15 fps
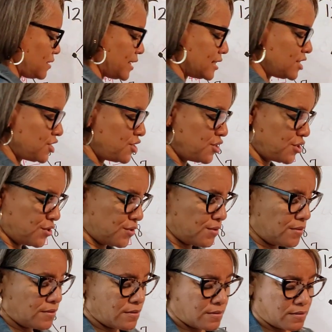let's do
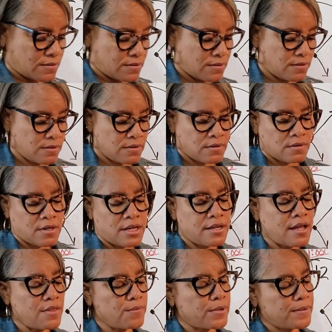
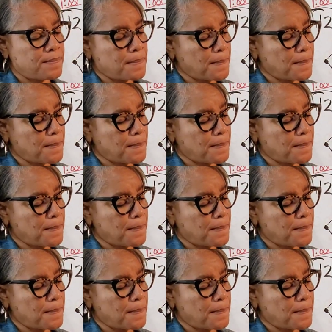another one.